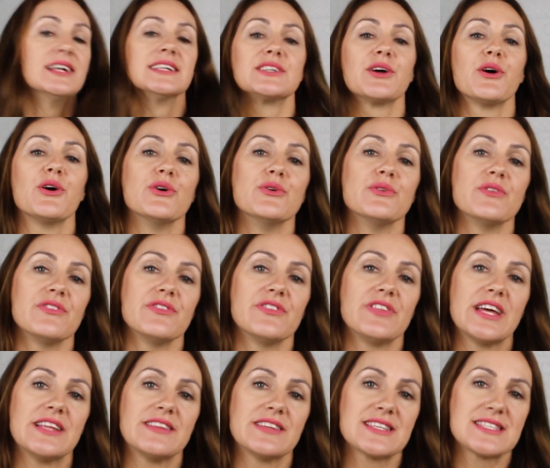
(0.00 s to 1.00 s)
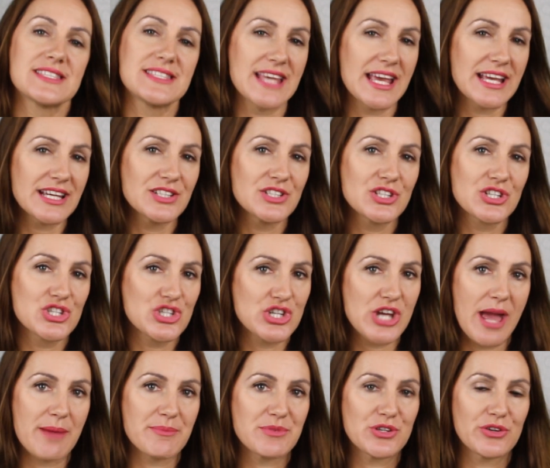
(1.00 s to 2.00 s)
So then the second
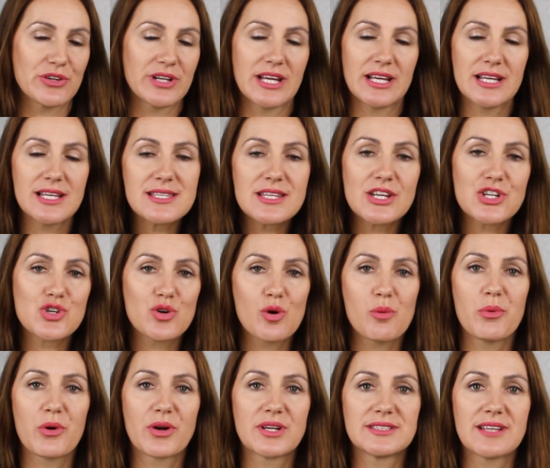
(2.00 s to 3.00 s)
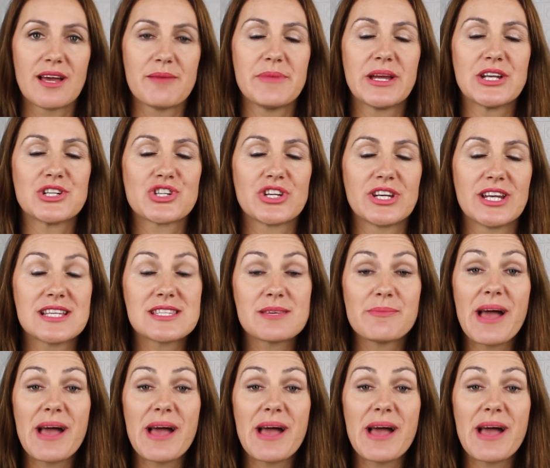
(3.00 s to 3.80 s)
chapter, and it is a short book as I mentioned, is